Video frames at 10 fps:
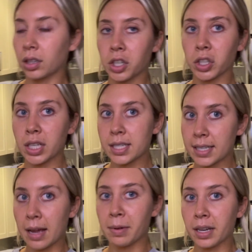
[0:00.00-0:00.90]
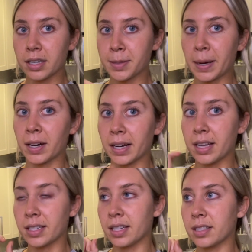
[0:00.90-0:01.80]
literally salmon,
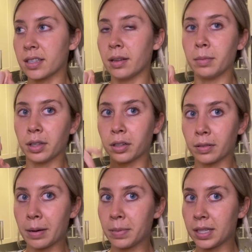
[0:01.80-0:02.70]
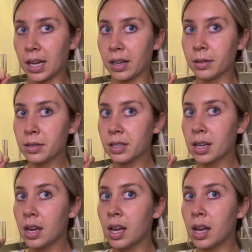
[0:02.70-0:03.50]
asparagus, and some little red potatoes.